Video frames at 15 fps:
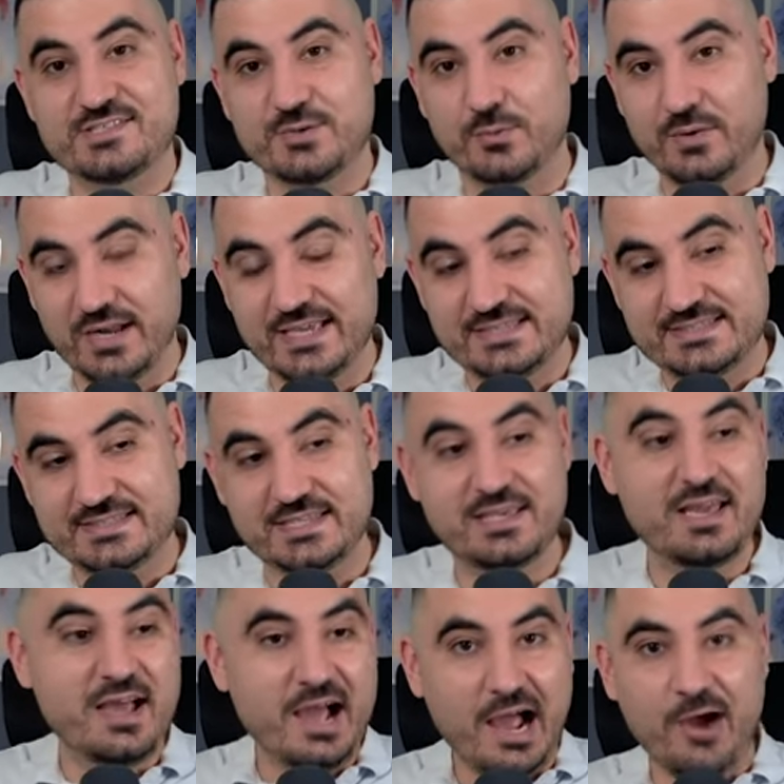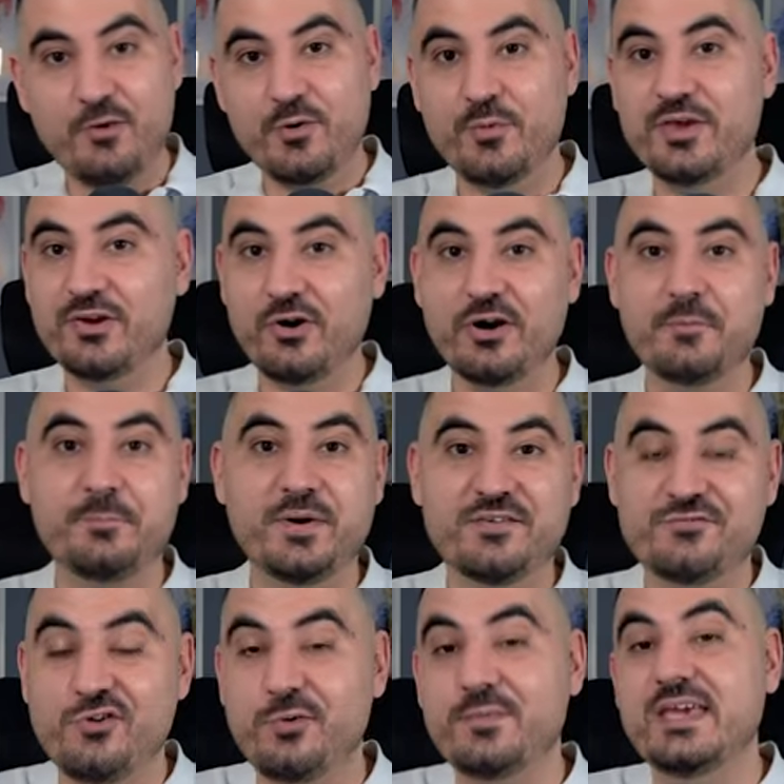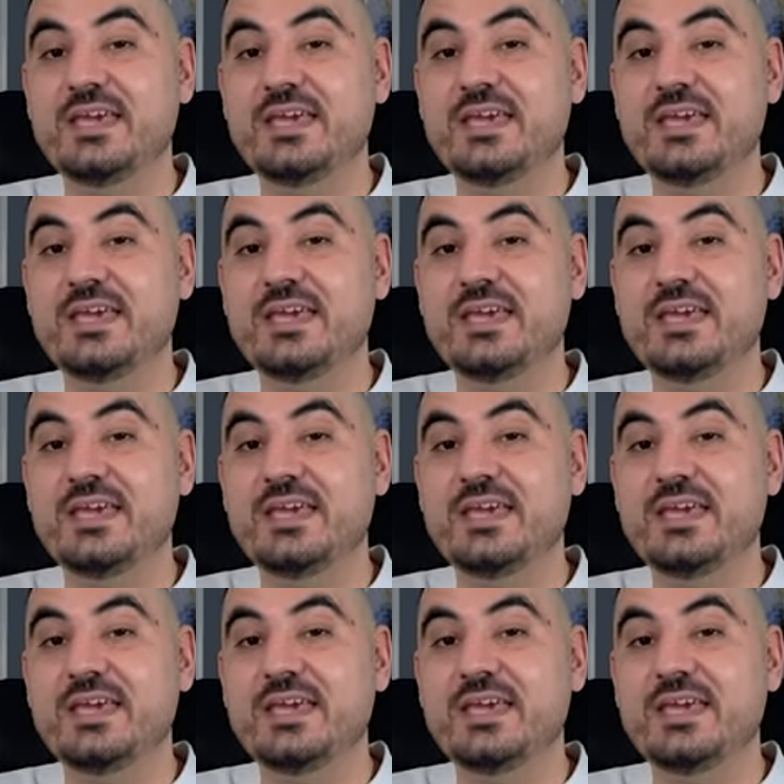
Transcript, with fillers: so let's see how are we gonna perform